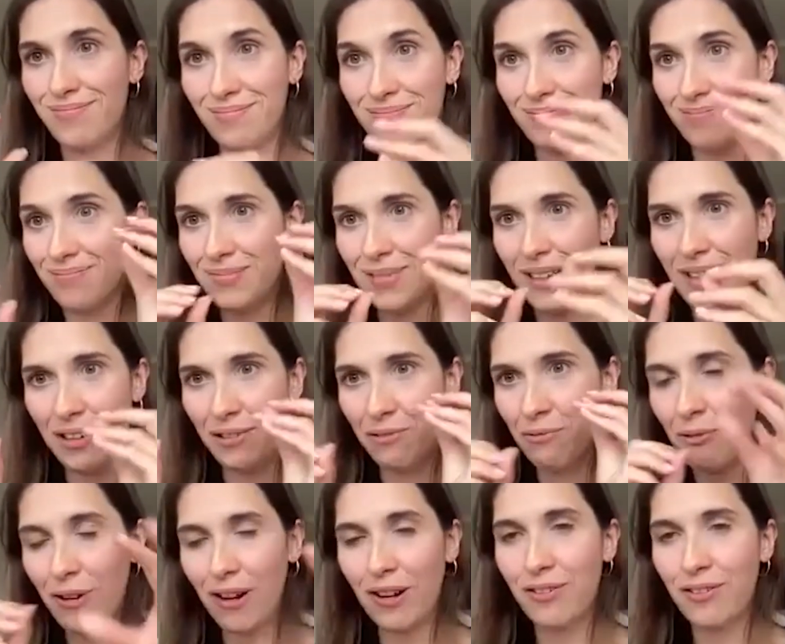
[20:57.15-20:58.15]

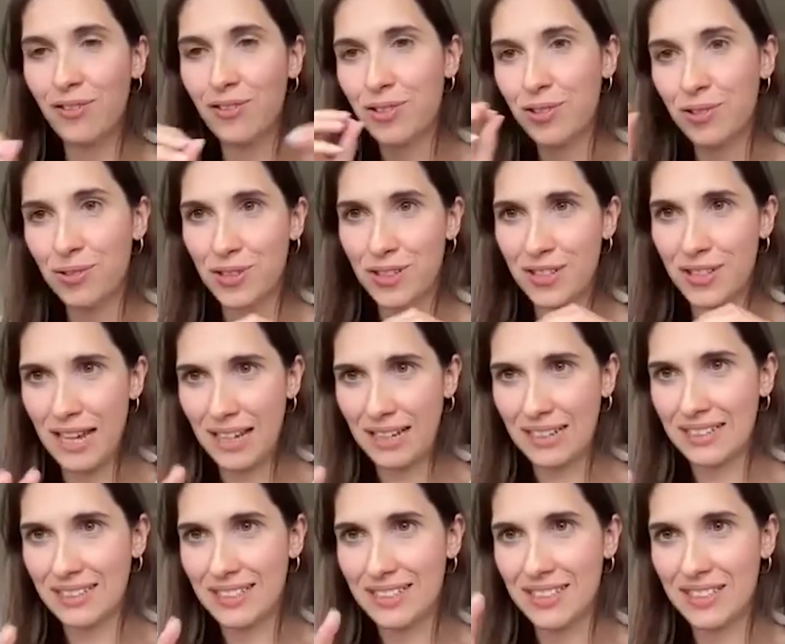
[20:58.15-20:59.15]
1-2
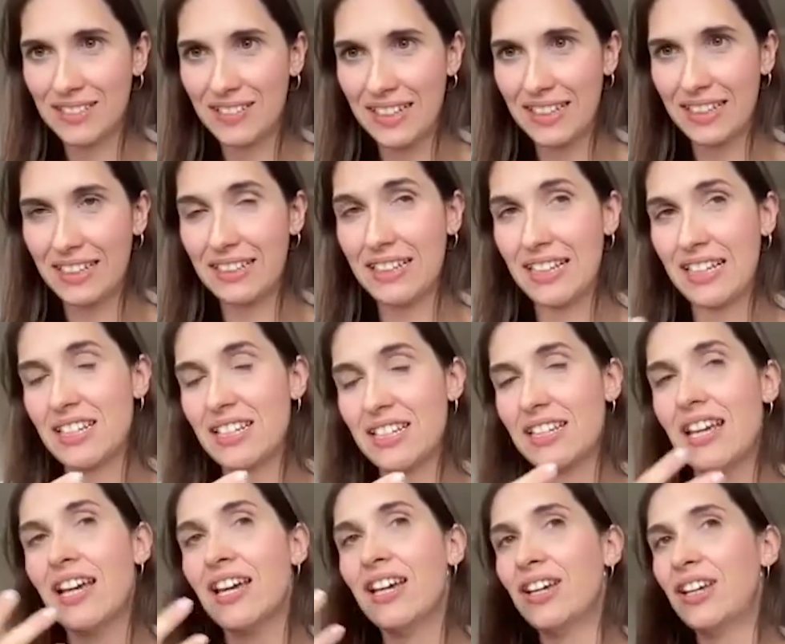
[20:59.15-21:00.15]
seconds to get the
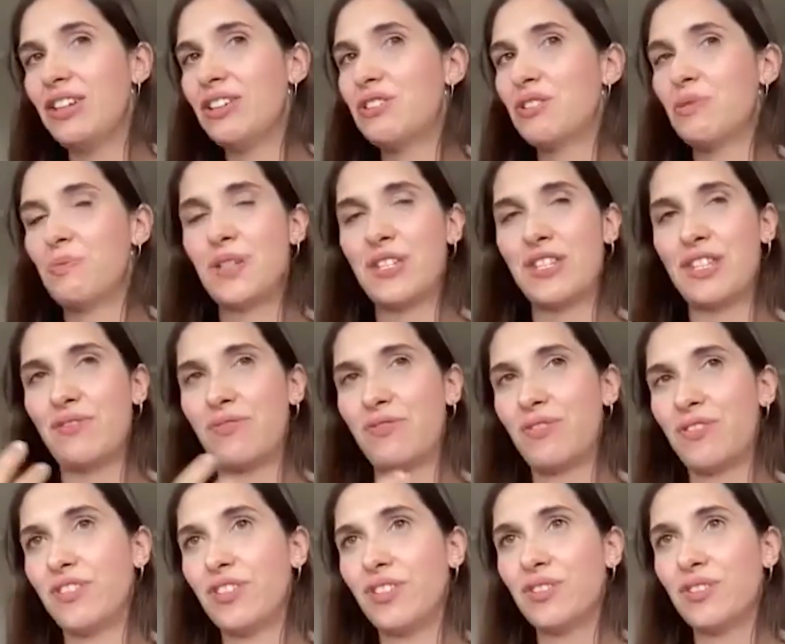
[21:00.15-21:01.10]
attention. YouTube is different.